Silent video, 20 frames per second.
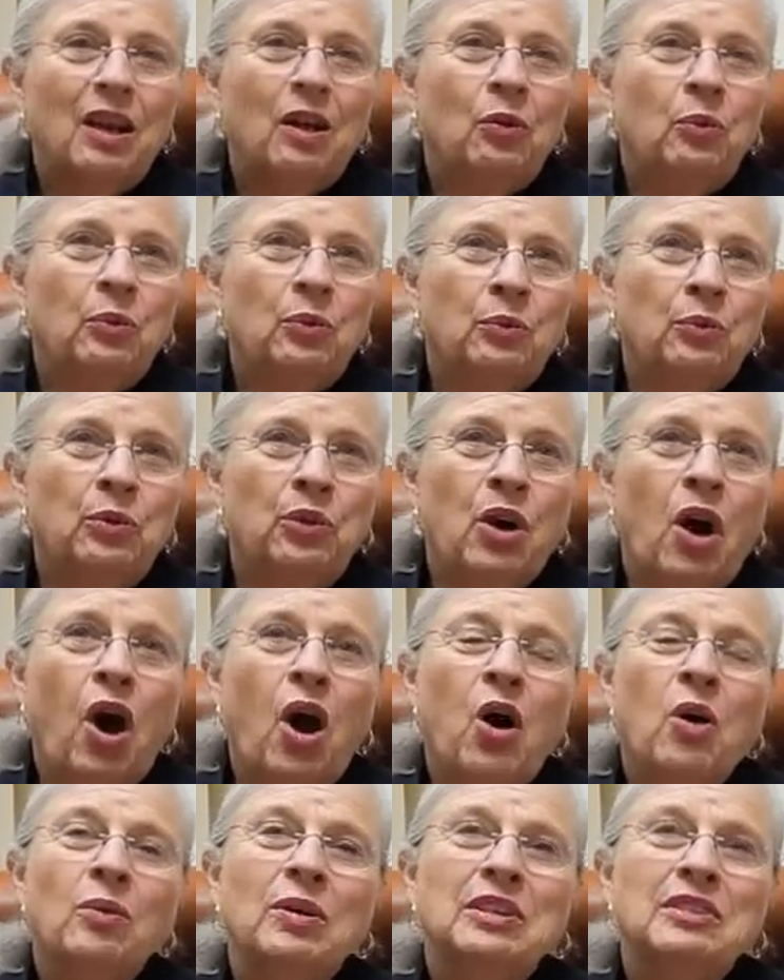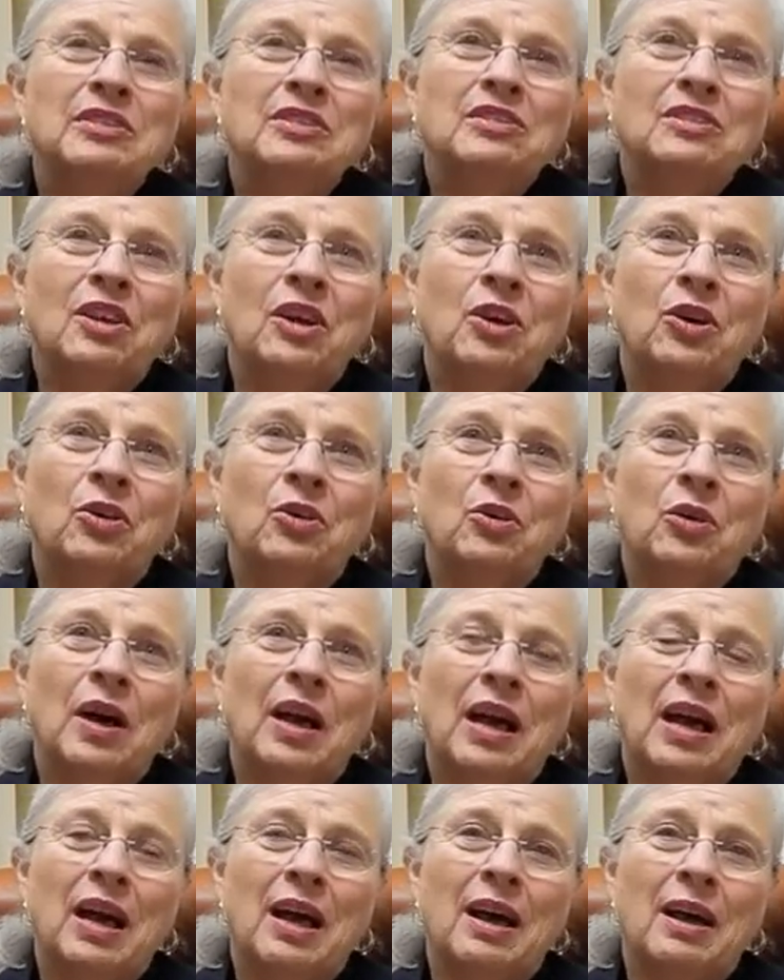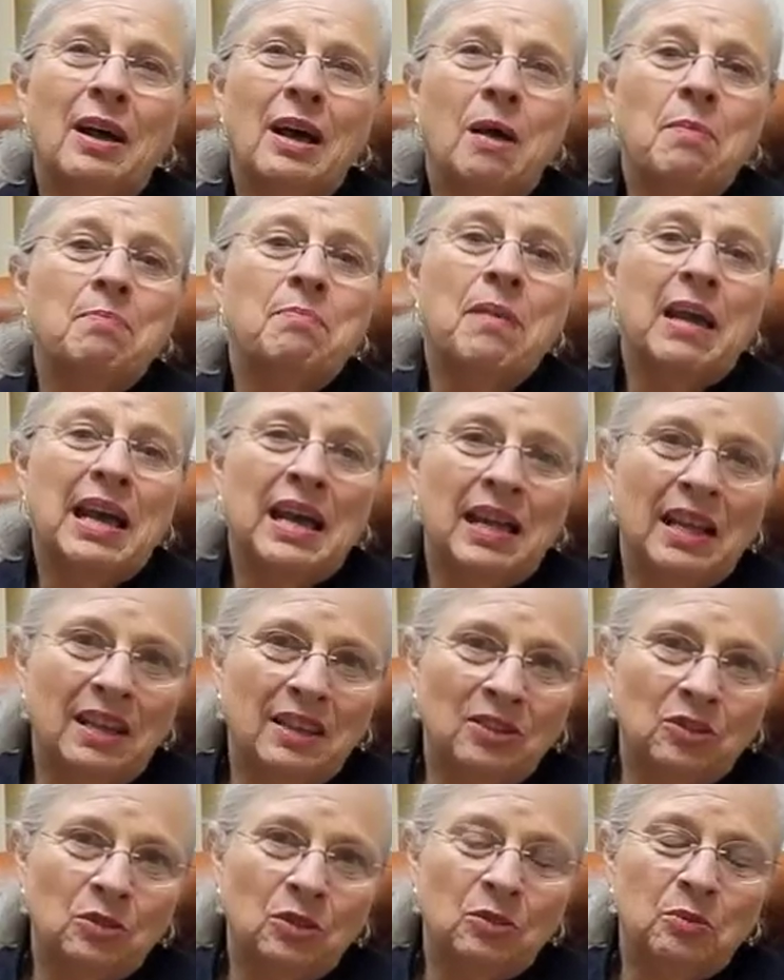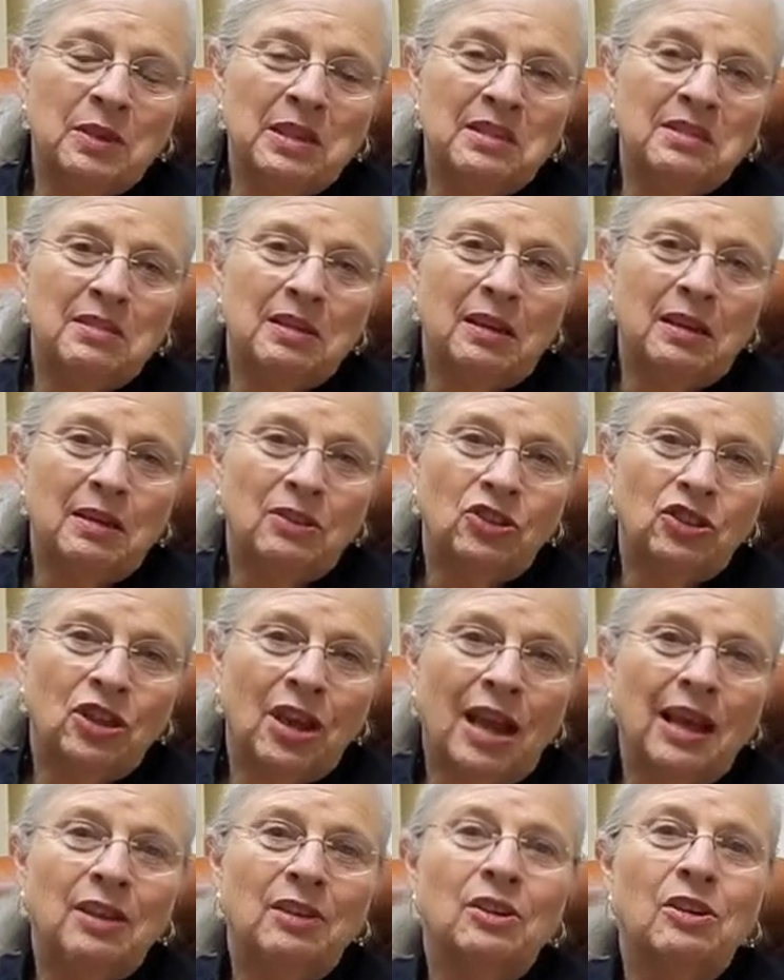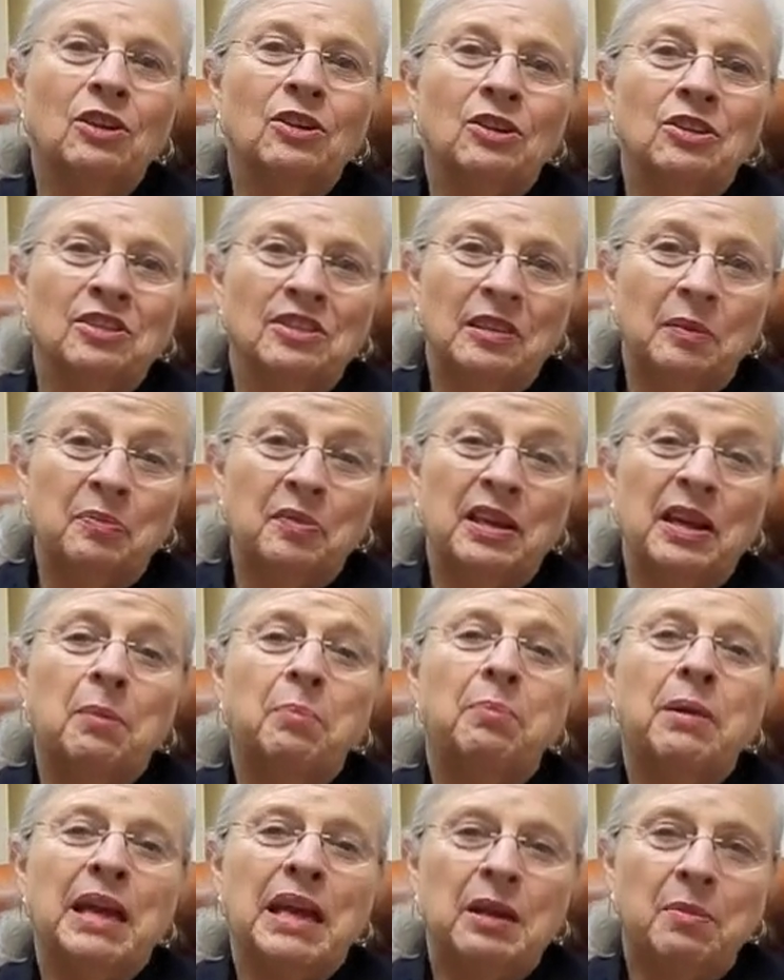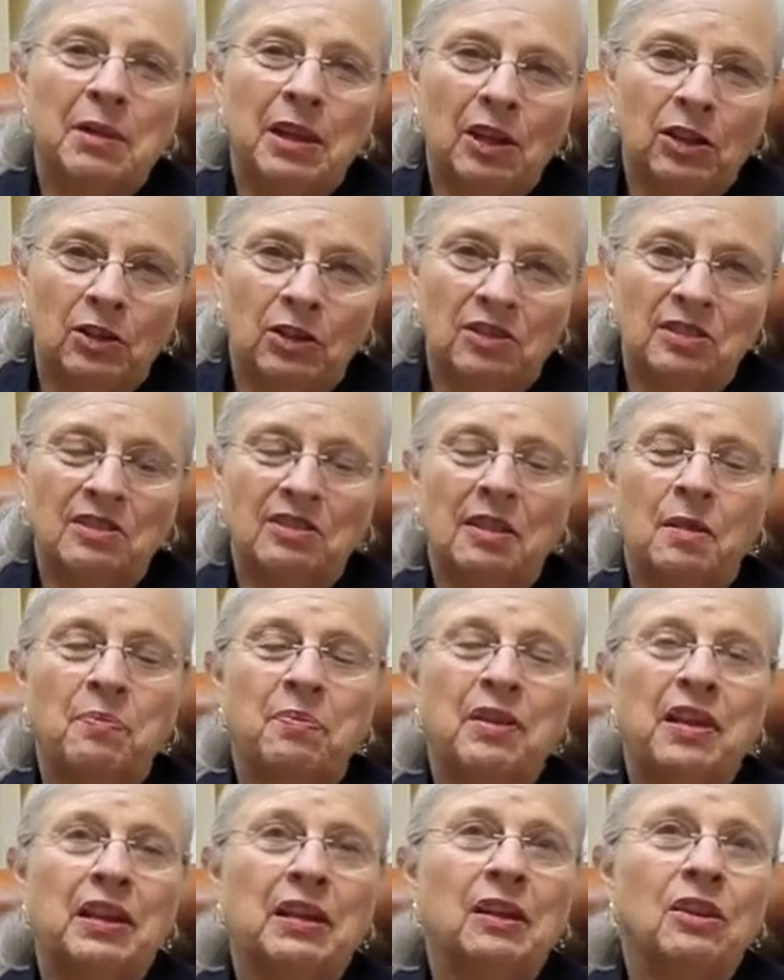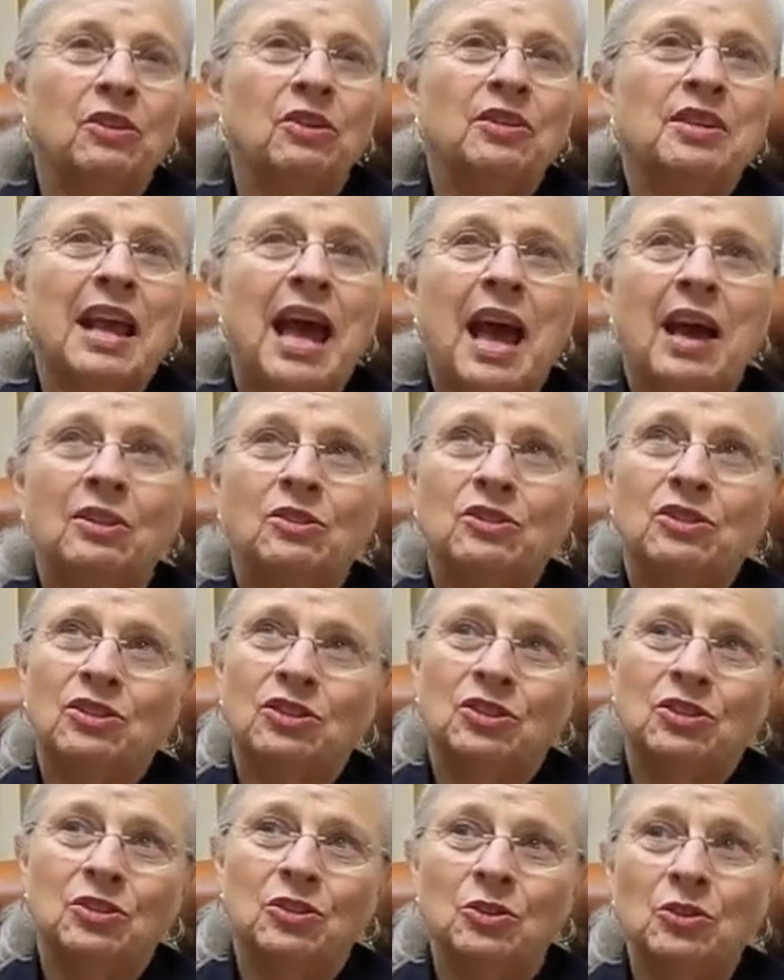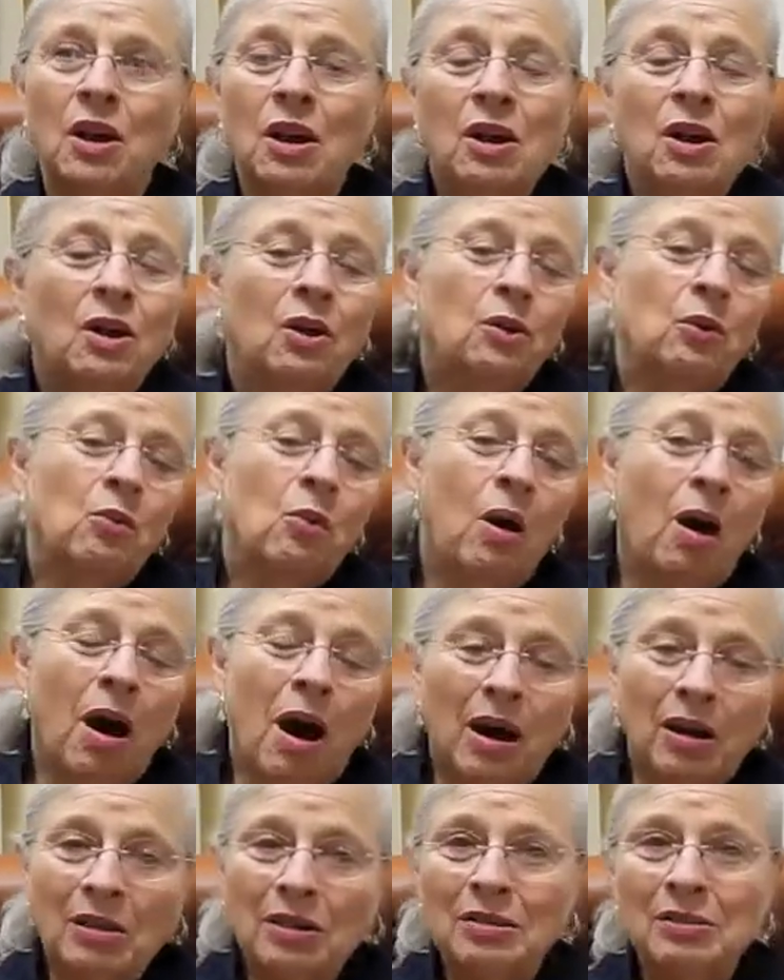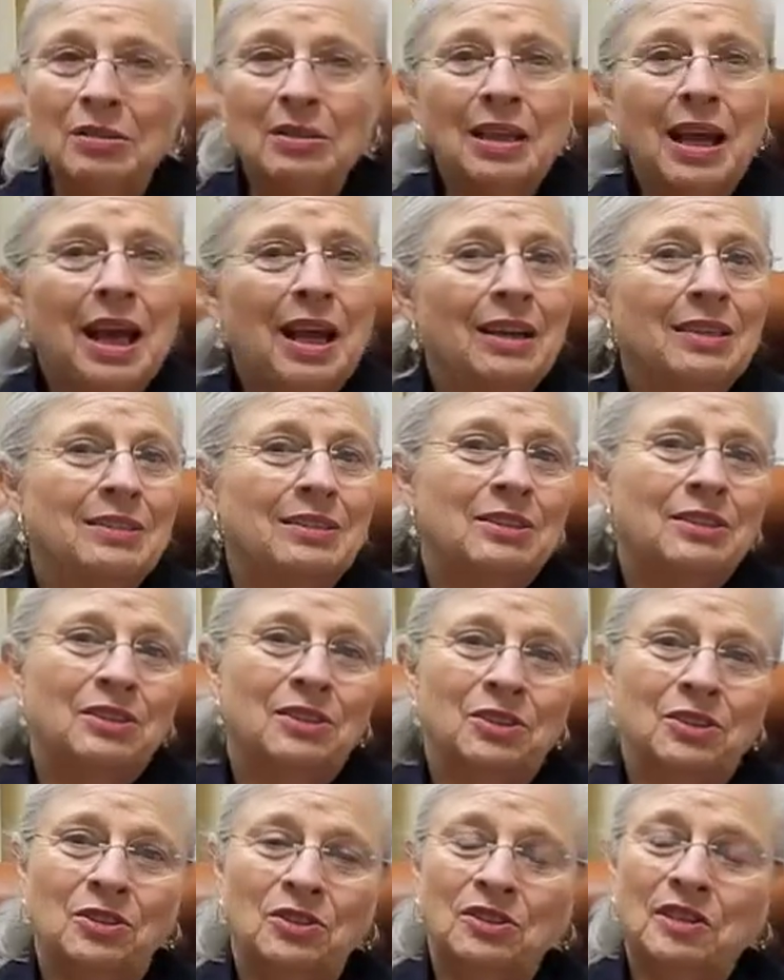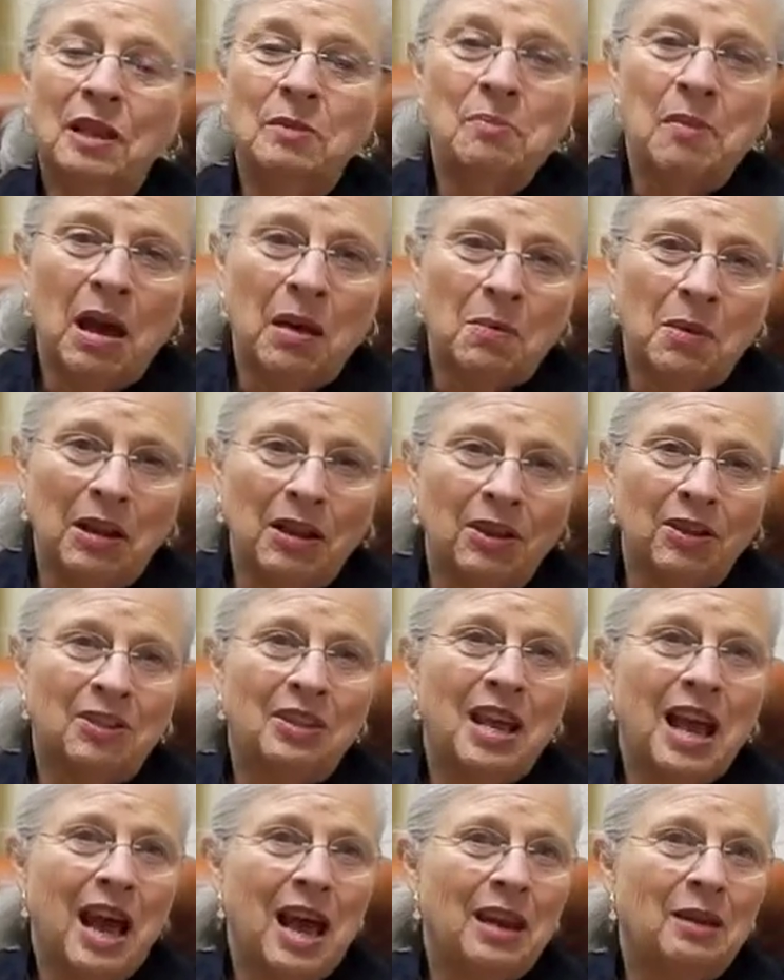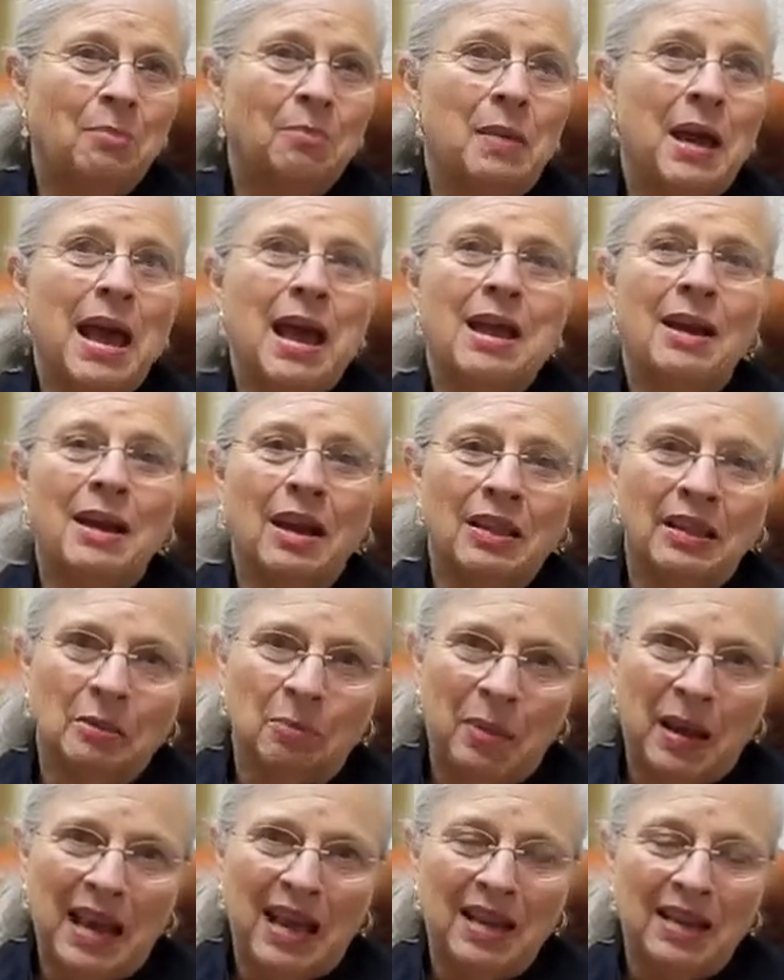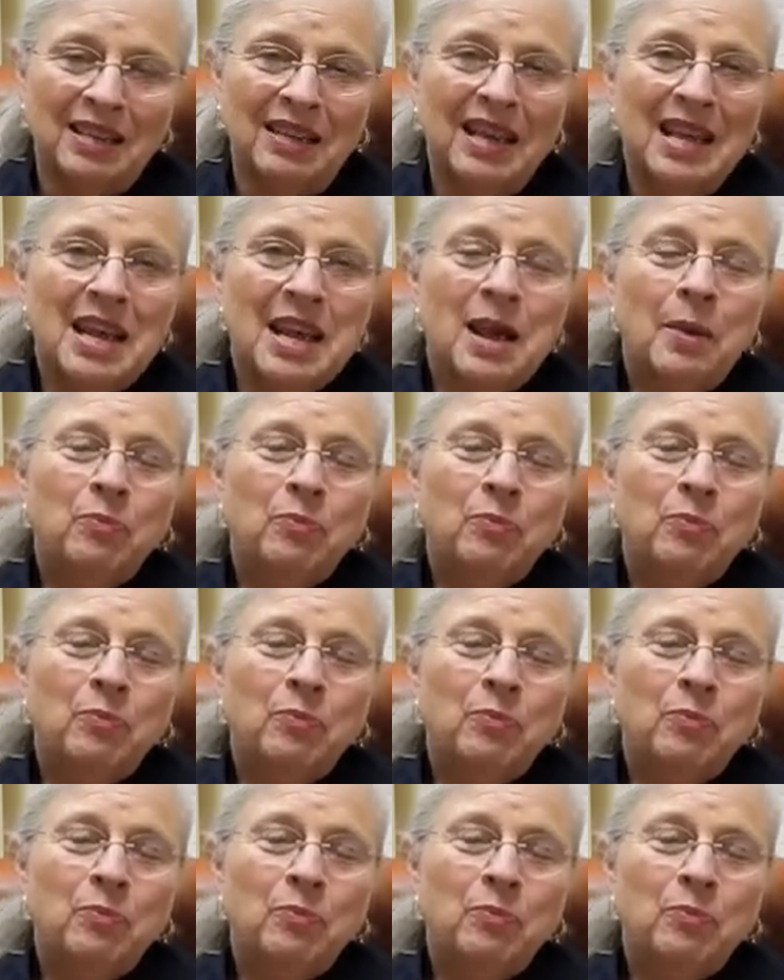We're always so amazed when we see a child learn something, a baby learn something, learn how to walk, learn how to say mama, learn how to bang on the pan,